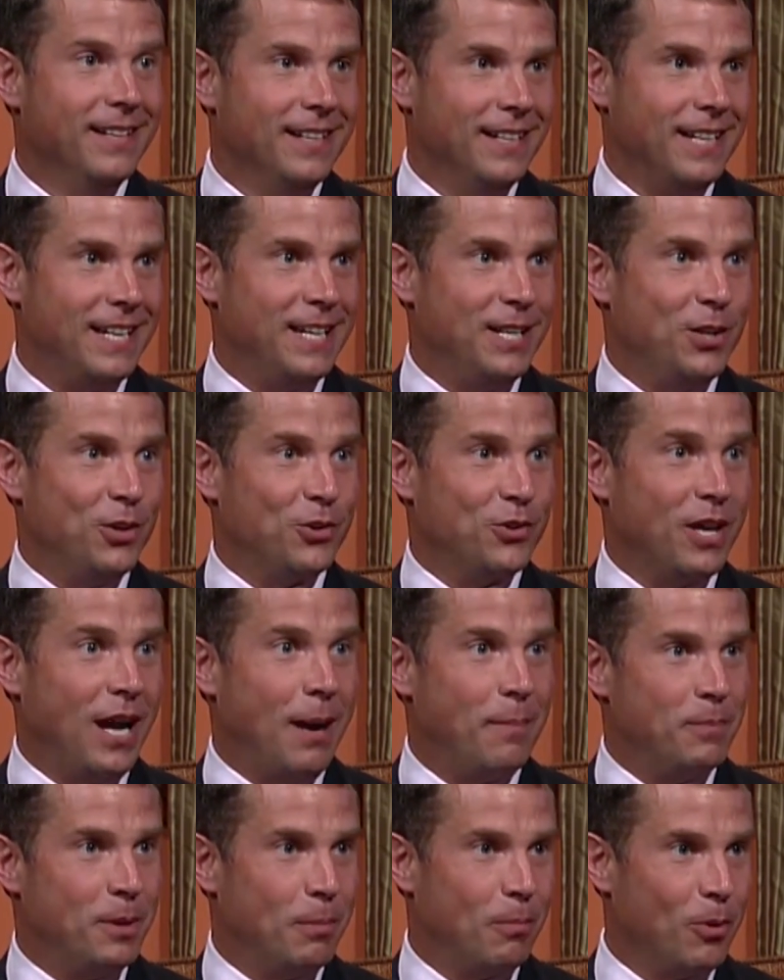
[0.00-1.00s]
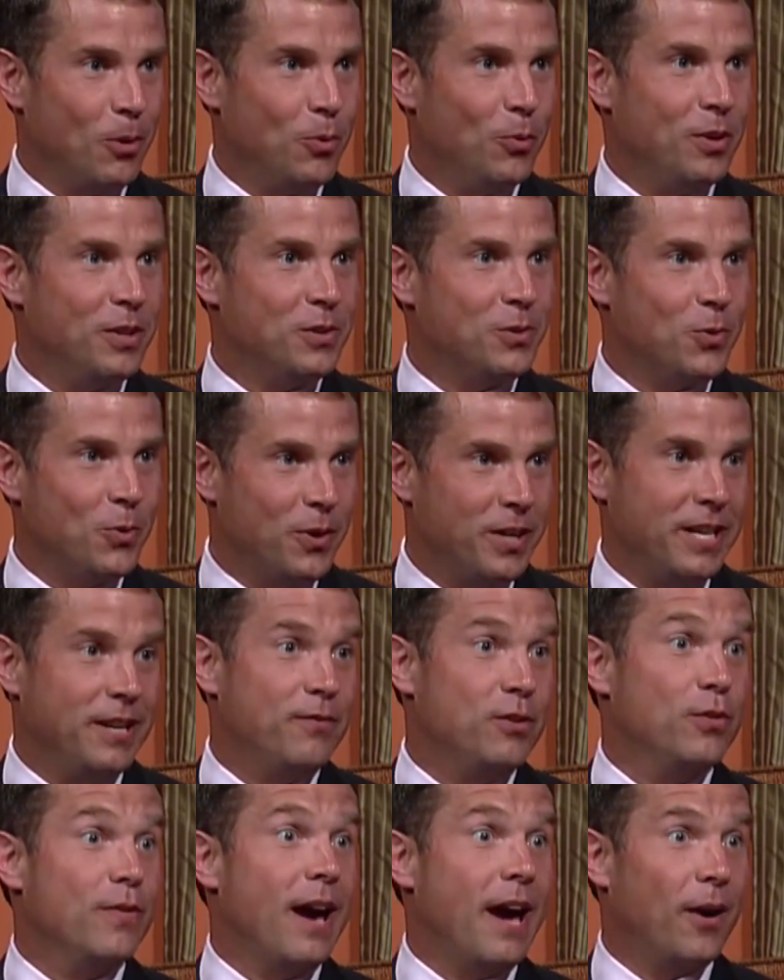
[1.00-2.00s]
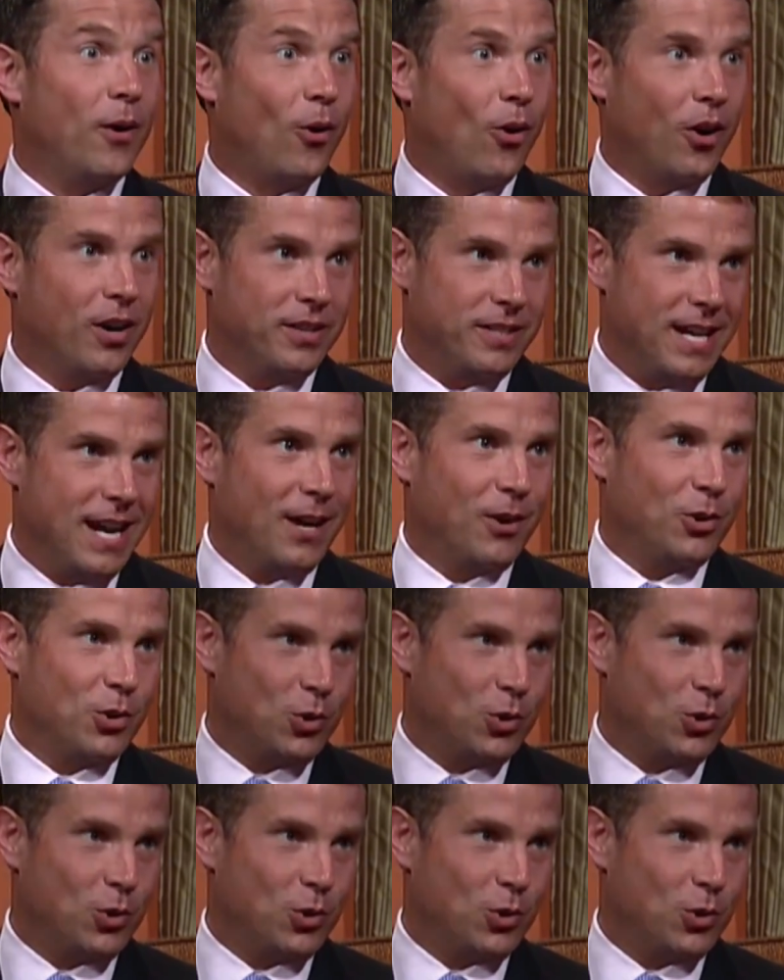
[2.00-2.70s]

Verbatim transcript: getting your top number to one twenty if you've had a heart attack or